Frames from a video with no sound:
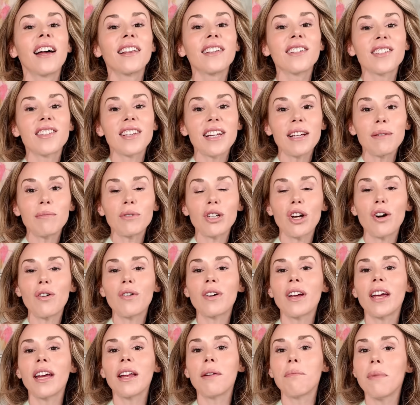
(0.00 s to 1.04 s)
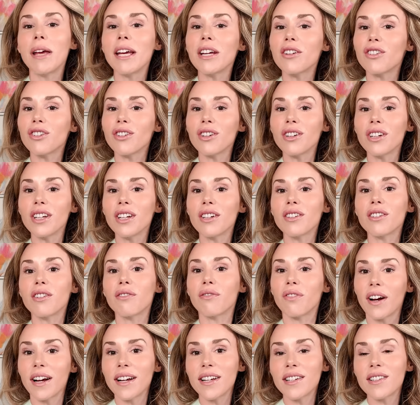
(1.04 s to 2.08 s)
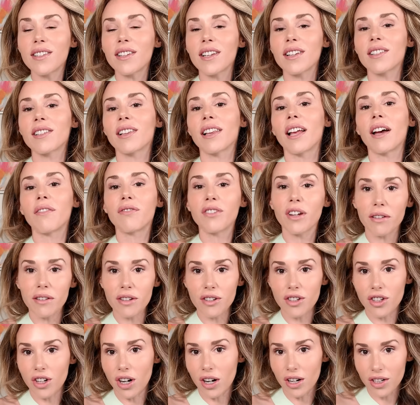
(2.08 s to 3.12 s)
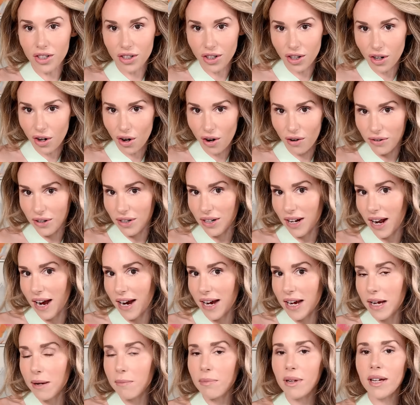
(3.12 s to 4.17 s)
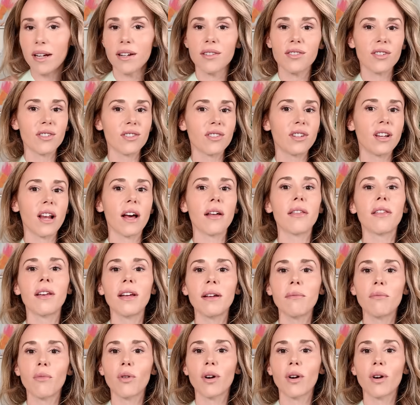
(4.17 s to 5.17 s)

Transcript: On the same token, make sure your device is left on the charger overnight because there's nothing